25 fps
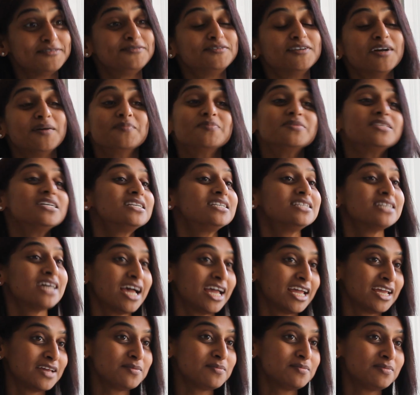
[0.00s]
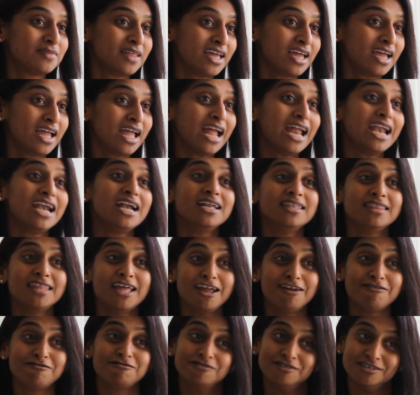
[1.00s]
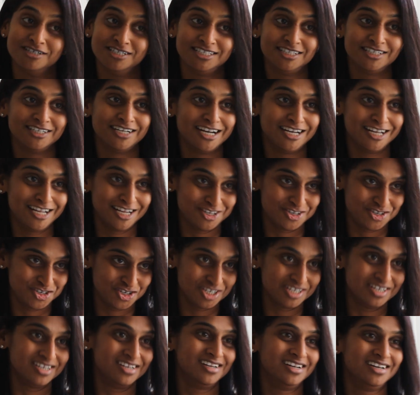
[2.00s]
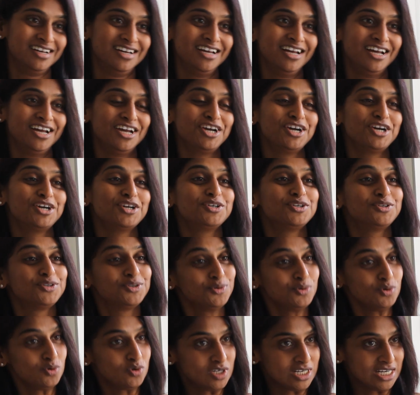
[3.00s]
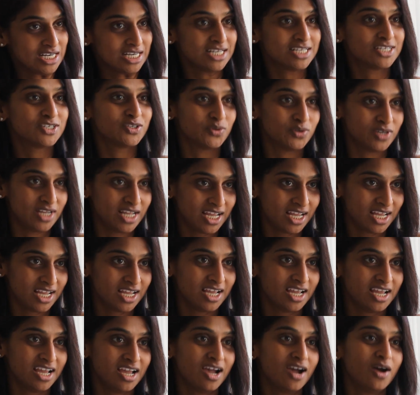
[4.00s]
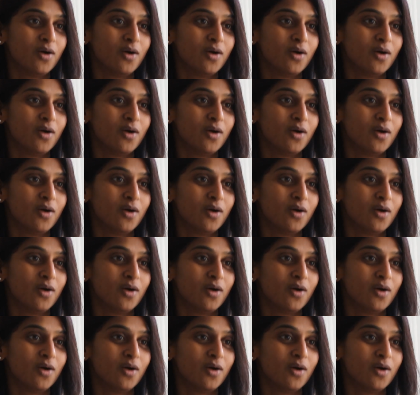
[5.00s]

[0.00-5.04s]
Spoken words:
from the time they held their first credential to till today?